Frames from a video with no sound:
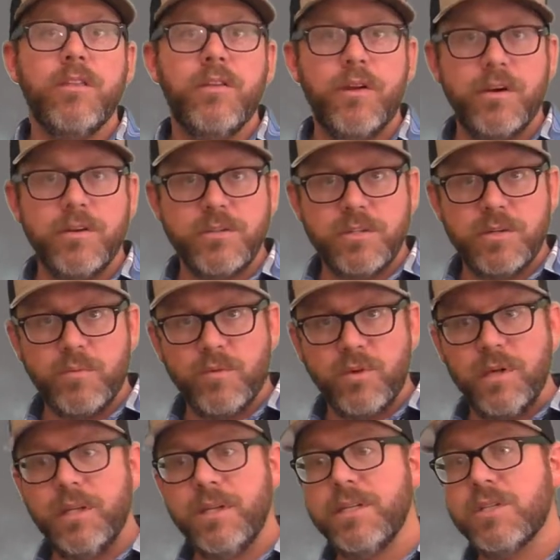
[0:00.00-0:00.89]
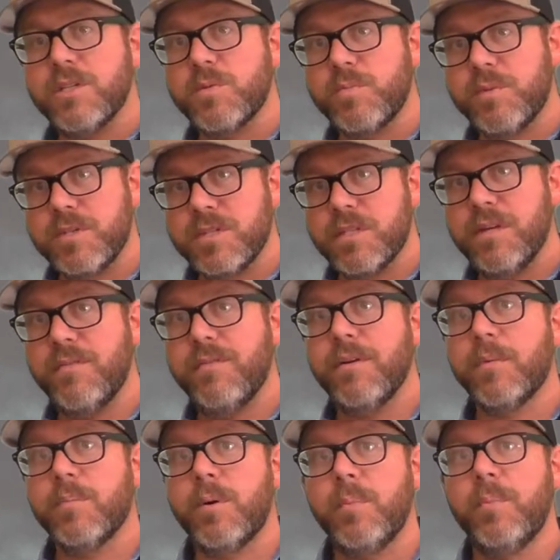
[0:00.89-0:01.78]
There are some really
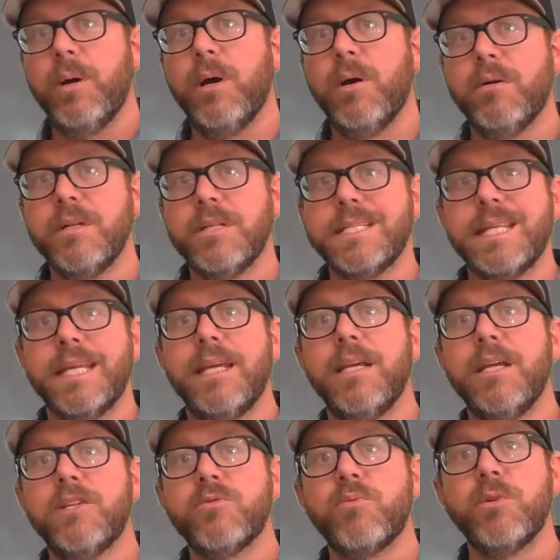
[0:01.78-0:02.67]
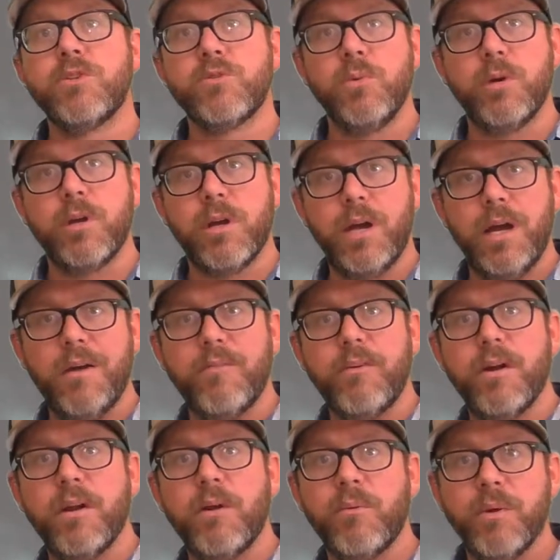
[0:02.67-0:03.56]
specific proponents to each, which we'll
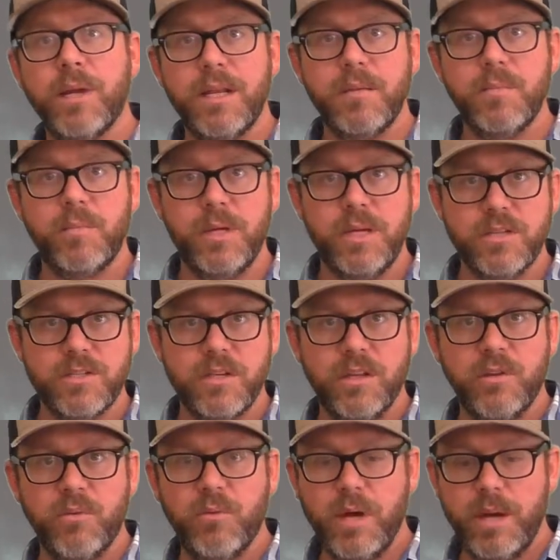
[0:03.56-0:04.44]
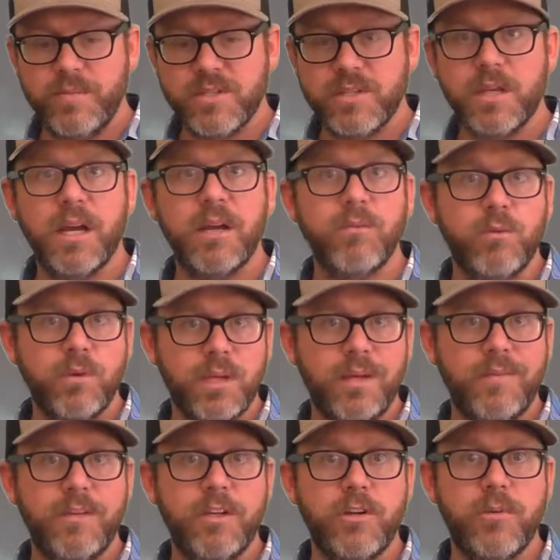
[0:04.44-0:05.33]
cover in a written piece on the website, and we'll
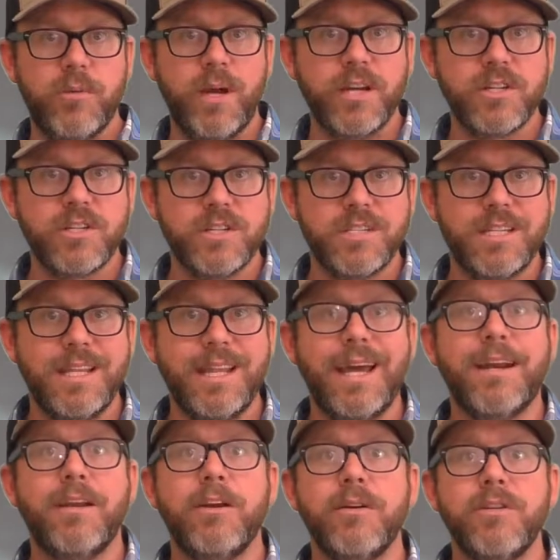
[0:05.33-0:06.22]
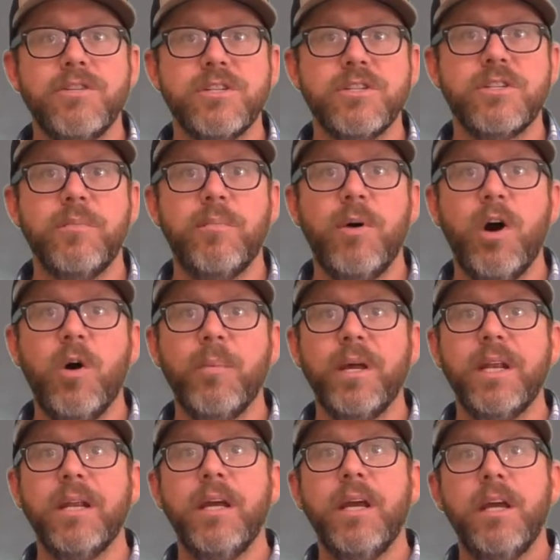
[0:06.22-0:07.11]
give you directions to that here in just a
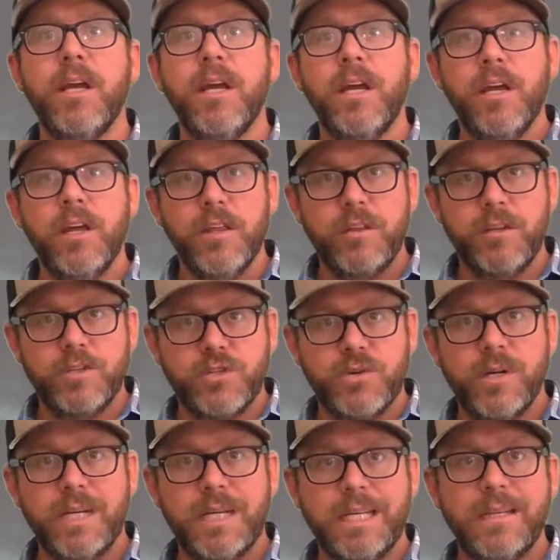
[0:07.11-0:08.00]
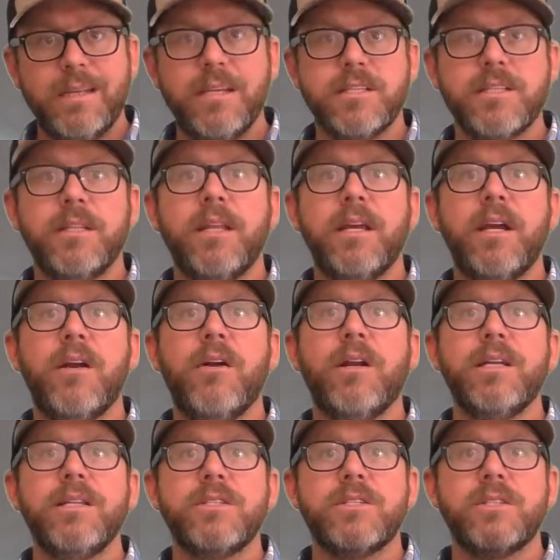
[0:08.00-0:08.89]
moment. The trick to this
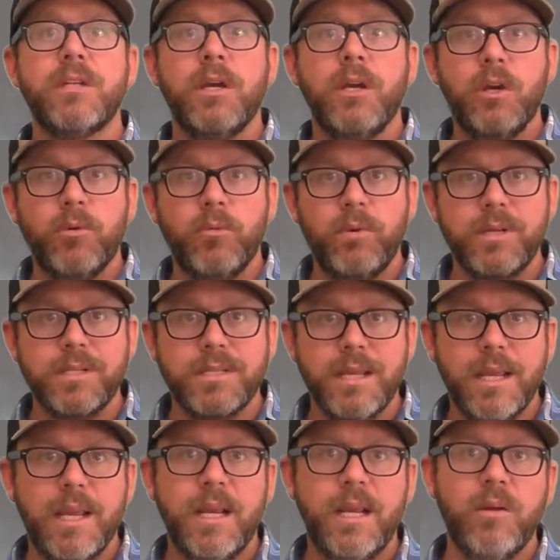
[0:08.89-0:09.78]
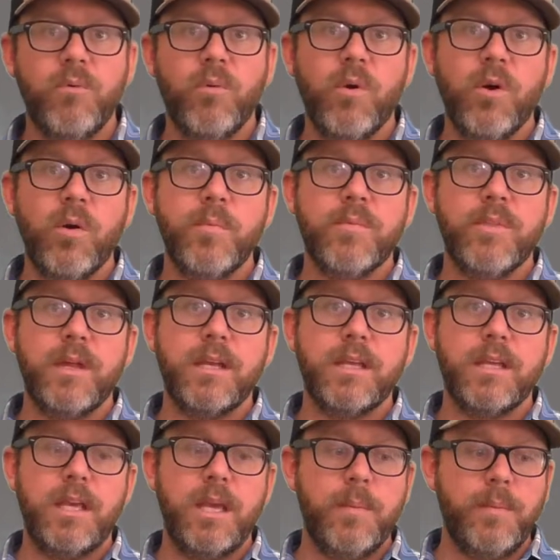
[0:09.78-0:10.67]
layer is retaining warmth
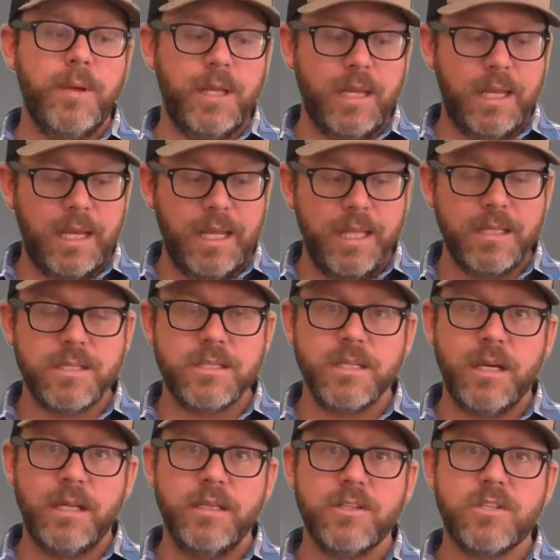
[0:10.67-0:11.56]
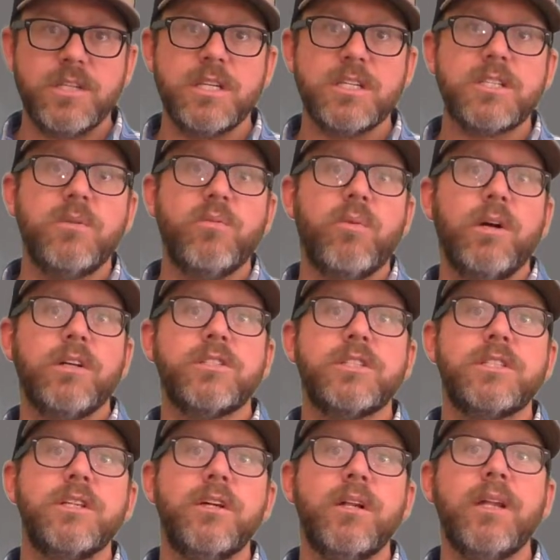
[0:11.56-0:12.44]
and keeping it inside the system while
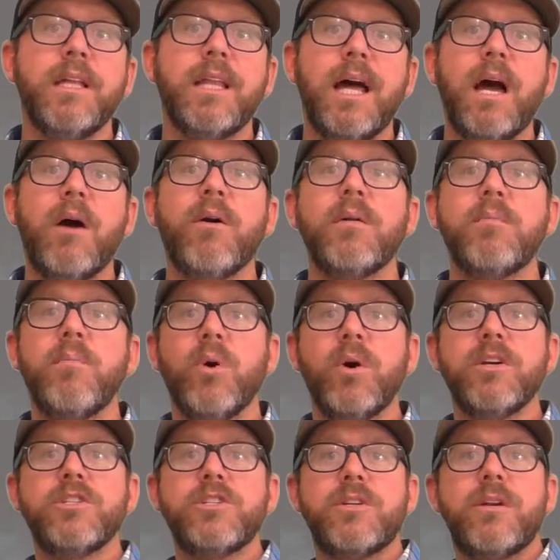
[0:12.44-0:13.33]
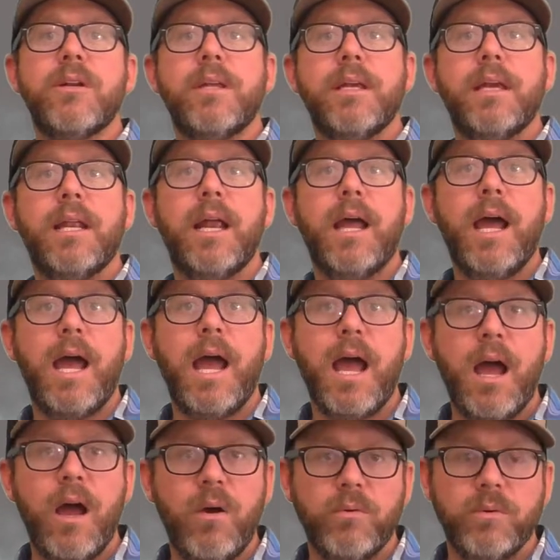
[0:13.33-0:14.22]
still allowing moisture to get
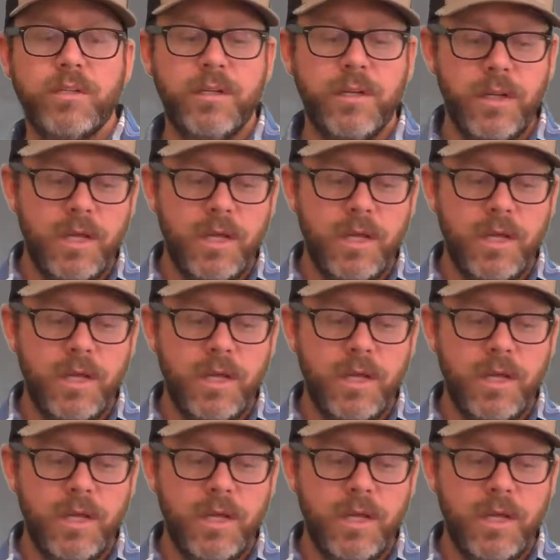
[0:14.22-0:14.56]
out.